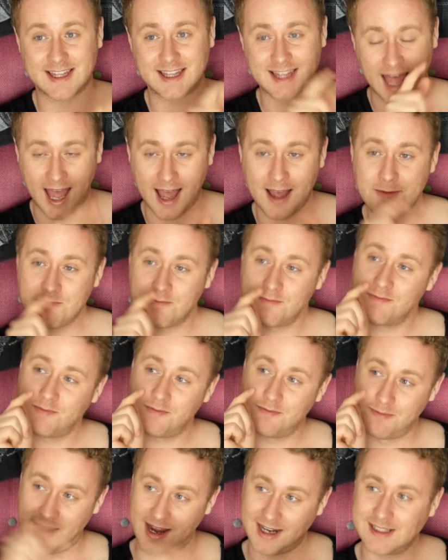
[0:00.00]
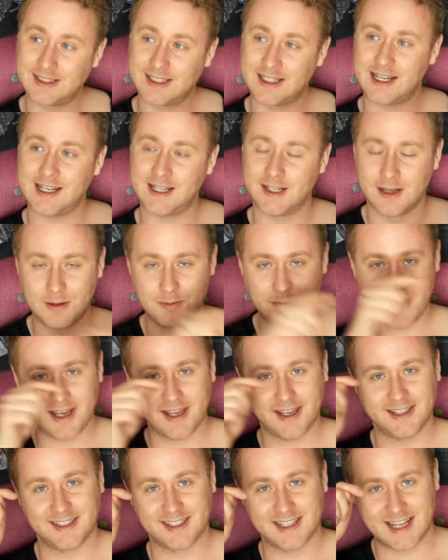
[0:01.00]
That magazine
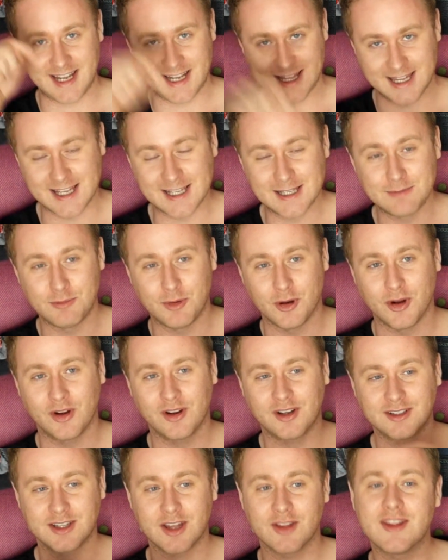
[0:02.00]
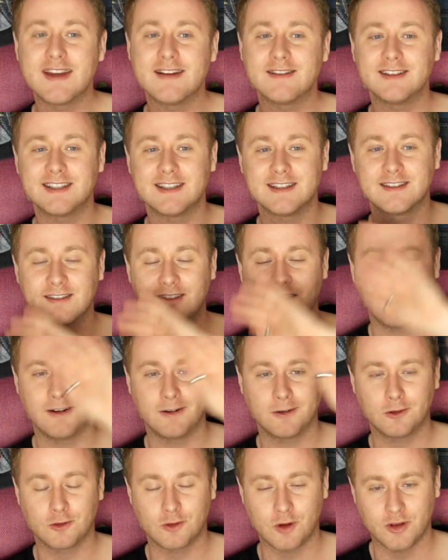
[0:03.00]
appears in this book. So there is this kind
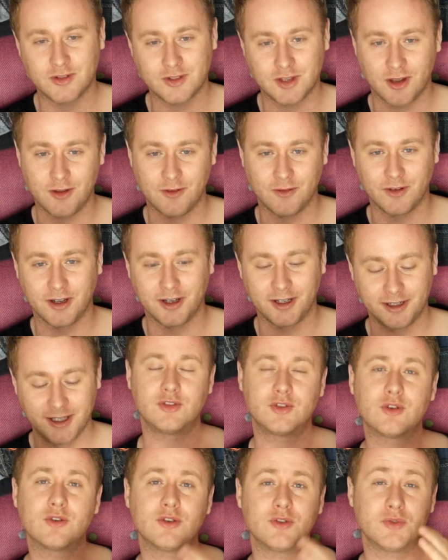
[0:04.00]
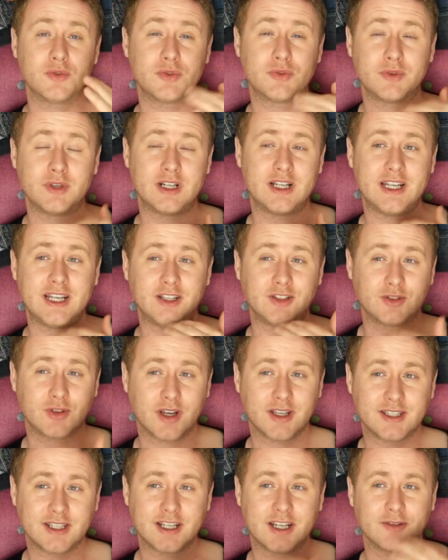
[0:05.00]
of crossover. The story was really
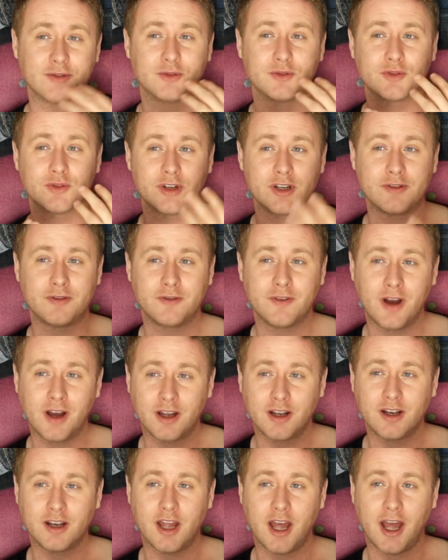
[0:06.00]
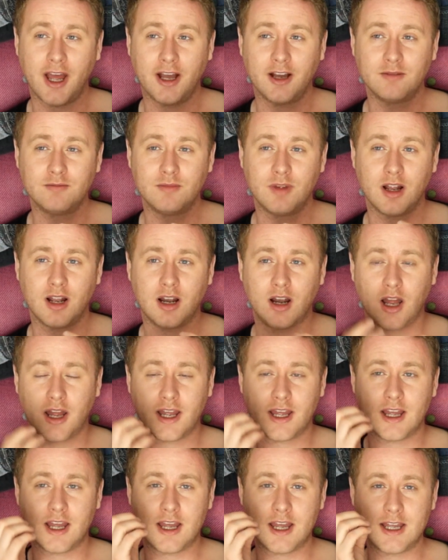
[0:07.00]
interesting, it was really fun. Um,
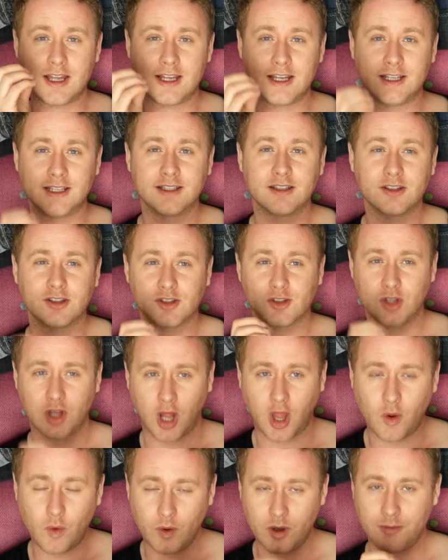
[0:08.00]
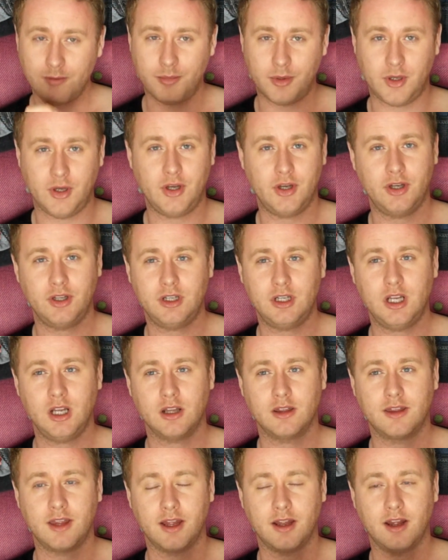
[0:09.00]
like, it is a slower burn
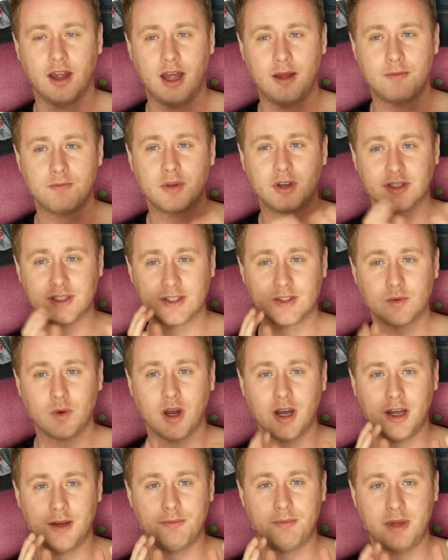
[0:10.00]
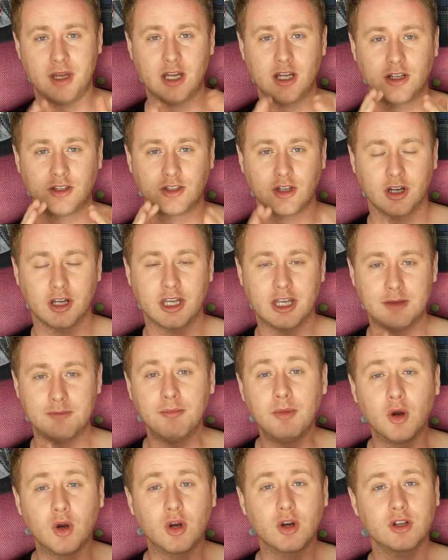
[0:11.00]
that, um, because it's quite a big, chunky
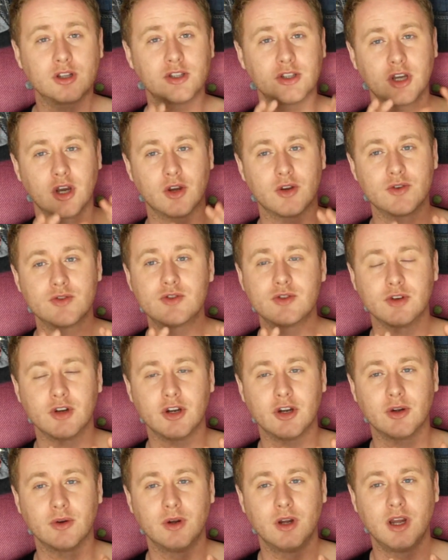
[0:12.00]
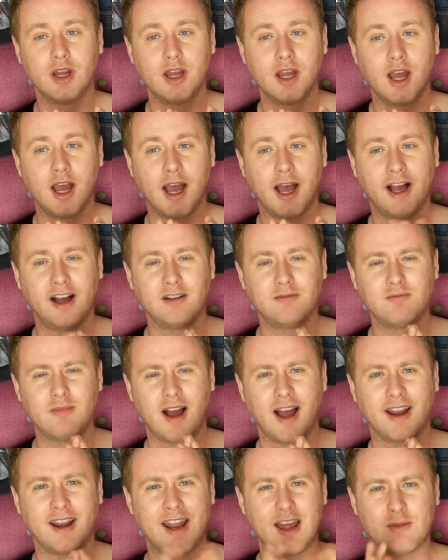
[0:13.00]
book to go through. Um,
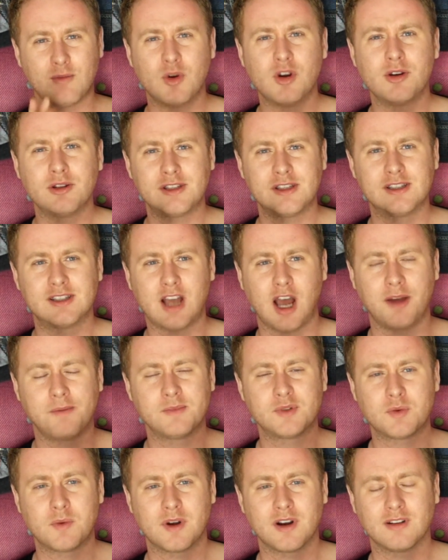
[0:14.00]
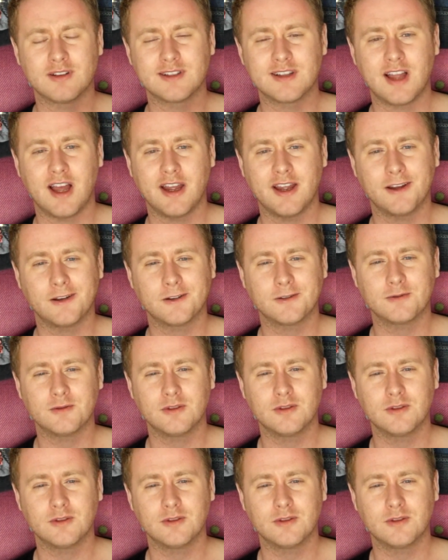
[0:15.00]
and there were times when I was like,